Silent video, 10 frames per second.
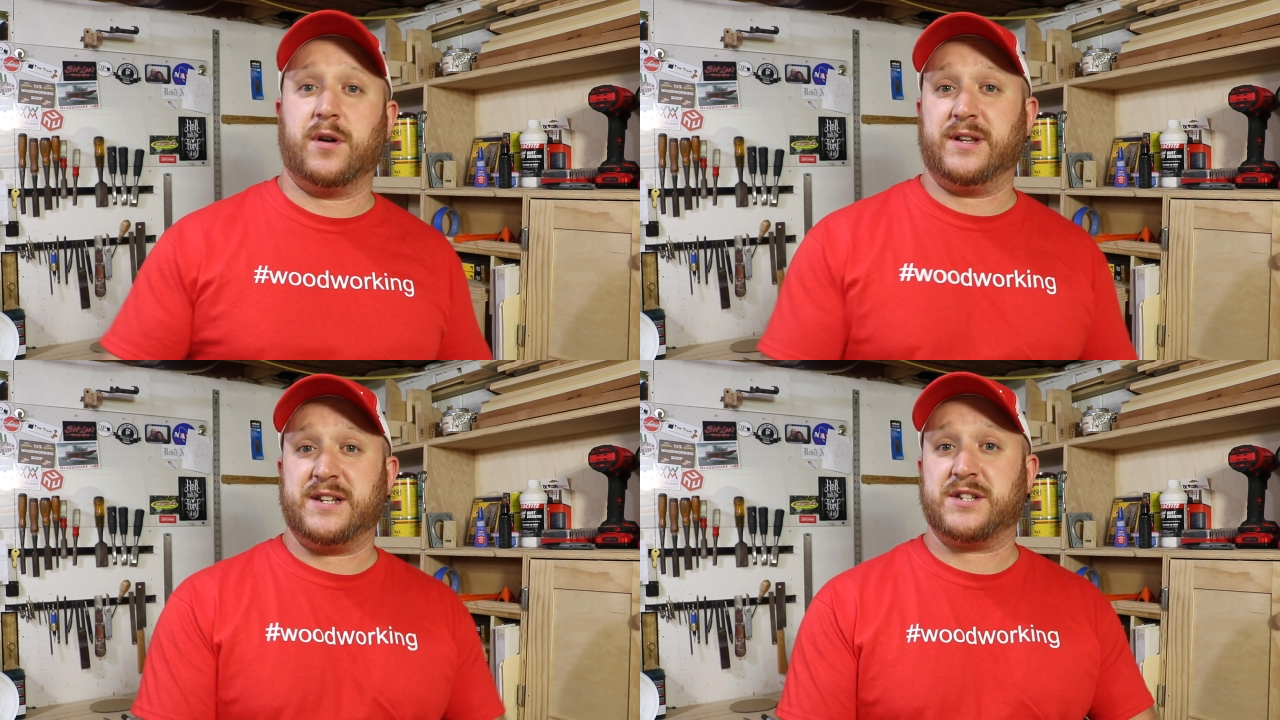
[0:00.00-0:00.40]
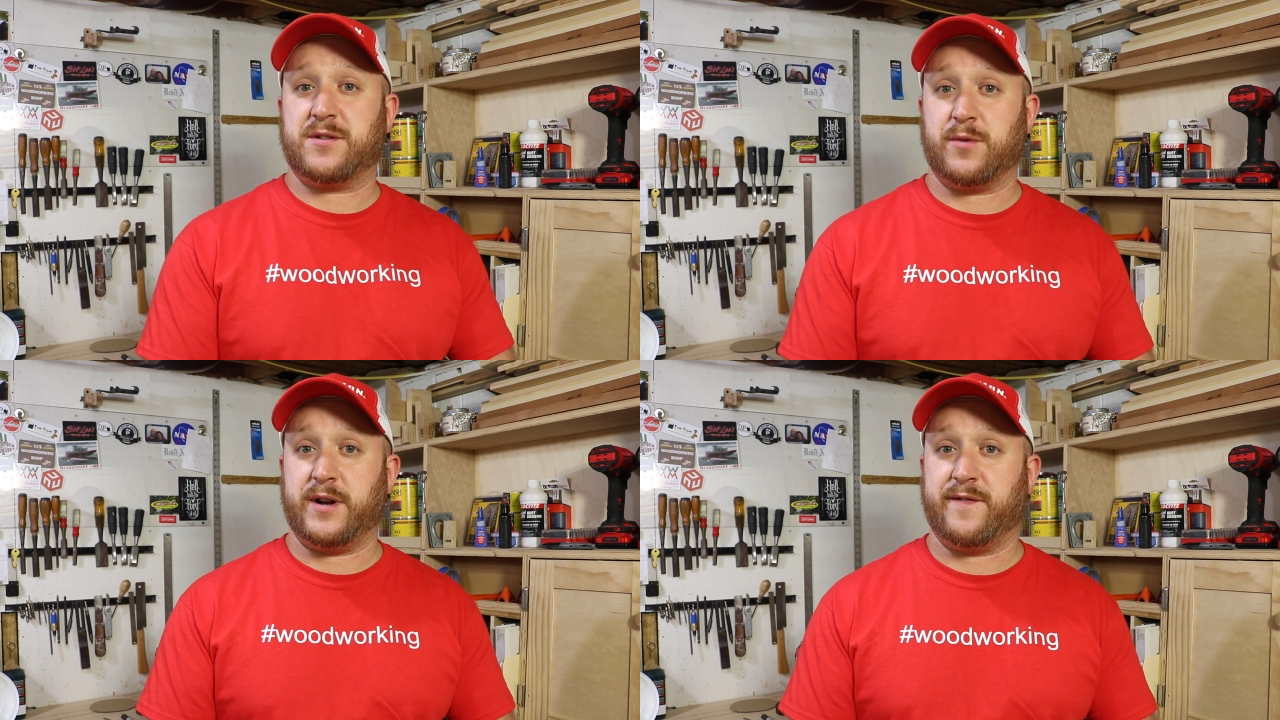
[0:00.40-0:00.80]
at least
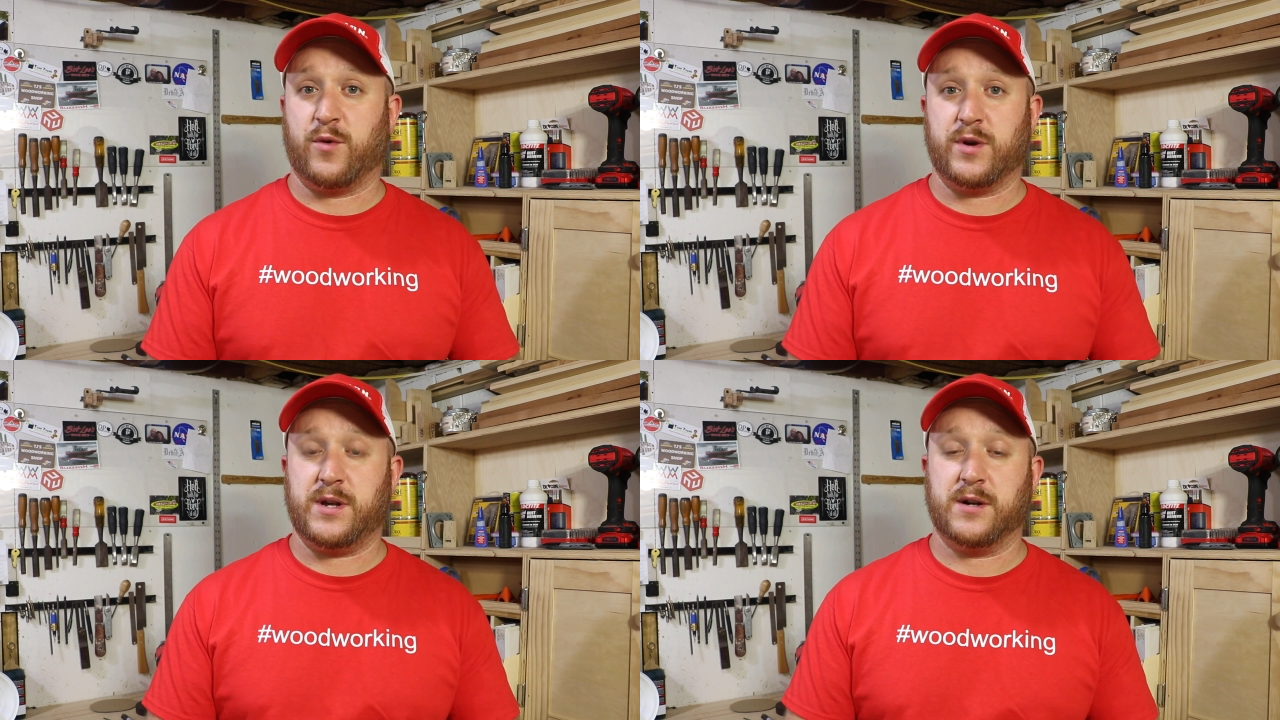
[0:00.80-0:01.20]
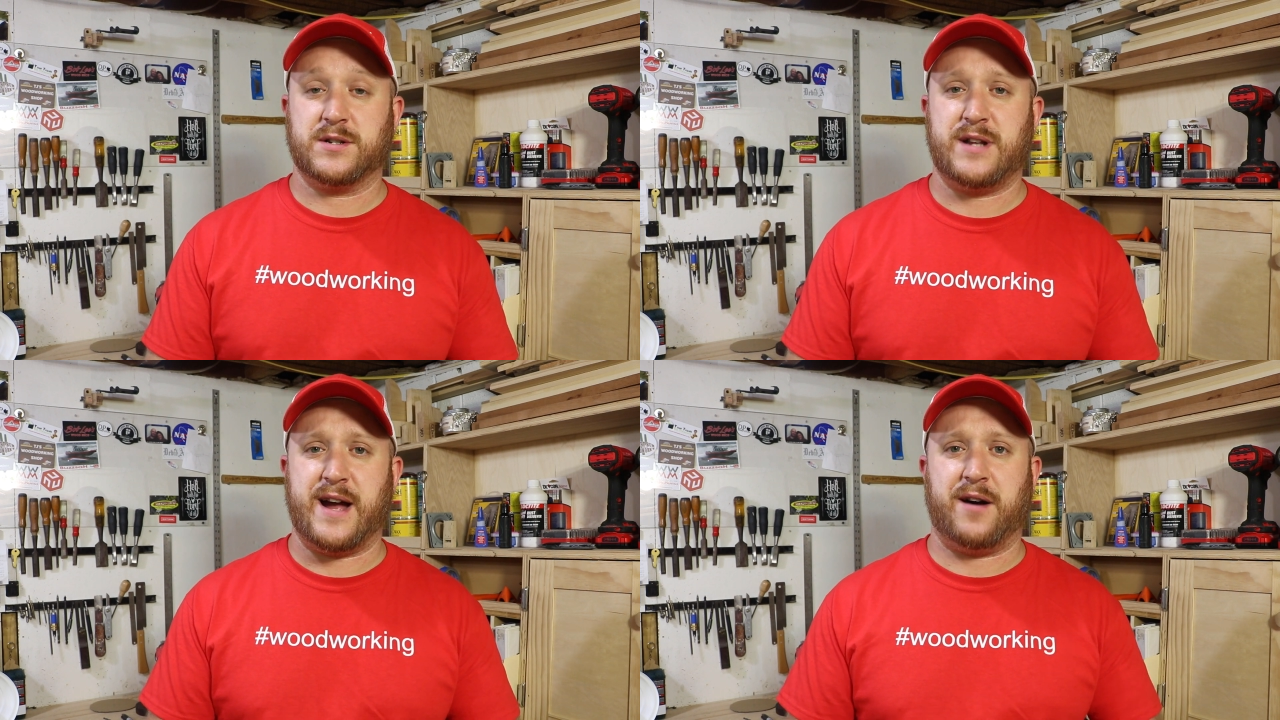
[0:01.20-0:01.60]
3 to 4
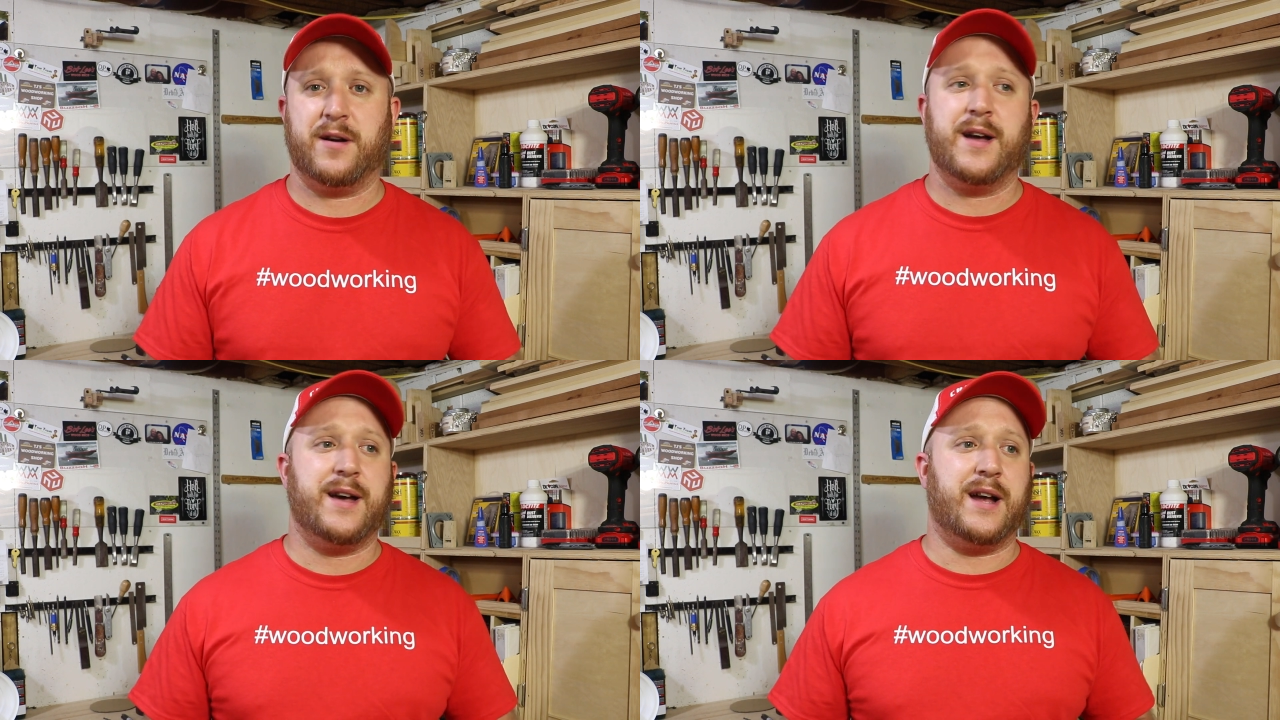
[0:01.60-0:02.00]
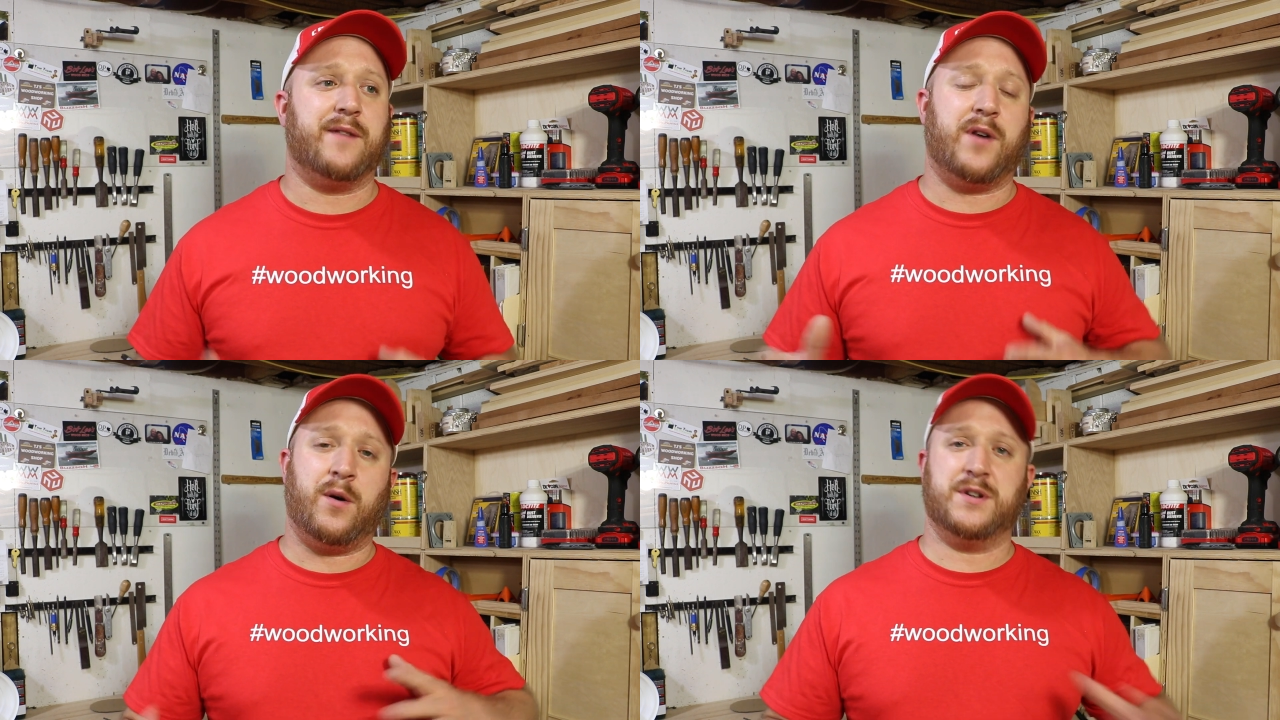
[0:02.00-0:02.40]
years now, and
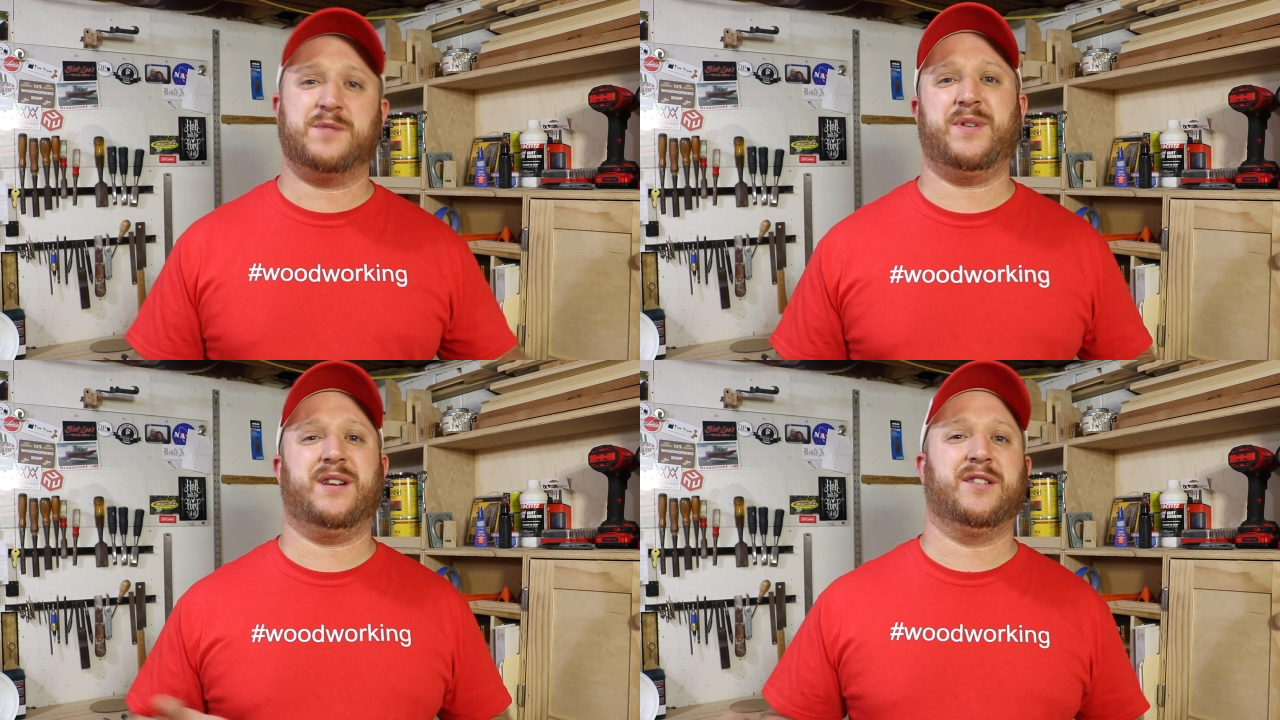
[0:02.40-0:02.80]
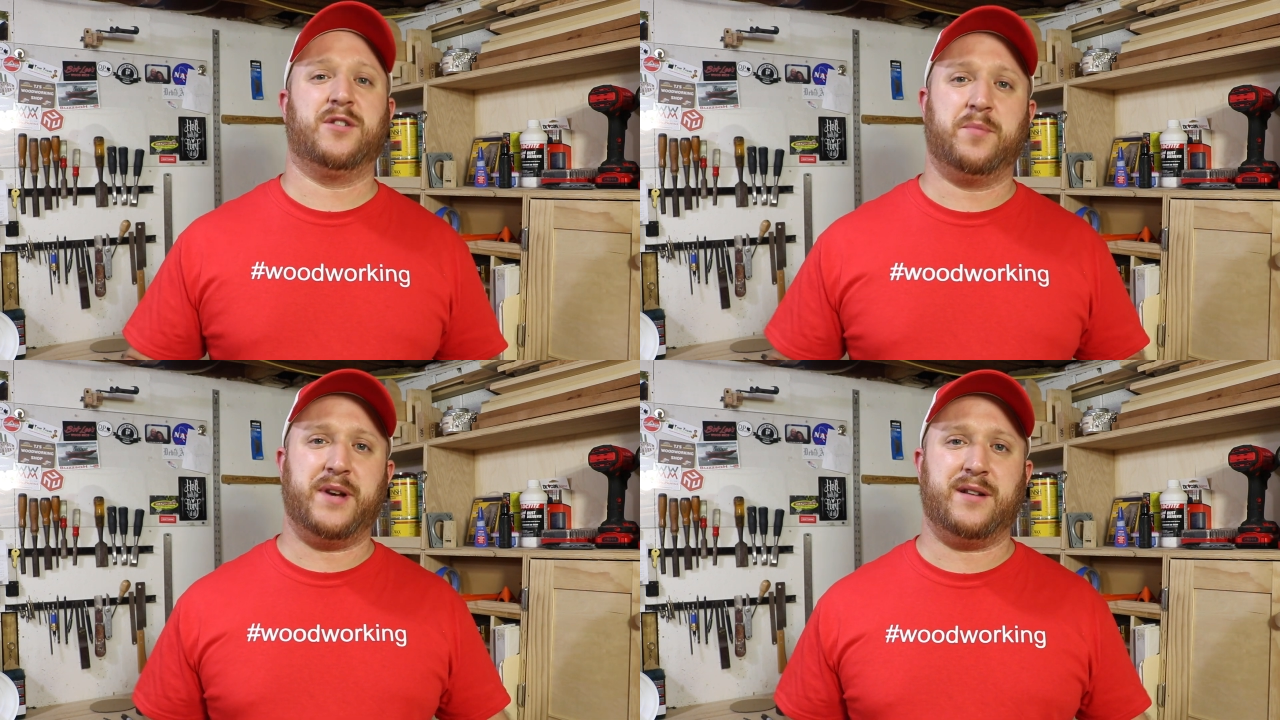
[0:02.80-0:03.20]
I've always been a
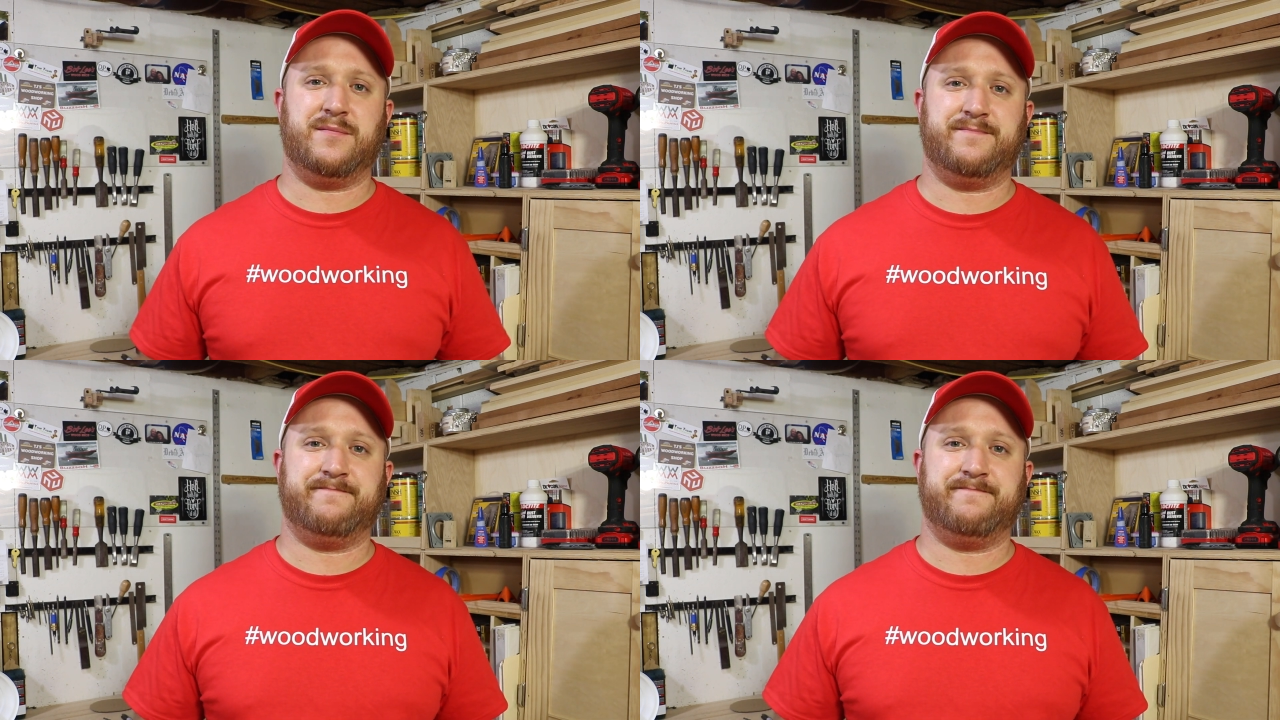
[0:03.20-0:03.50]
little bit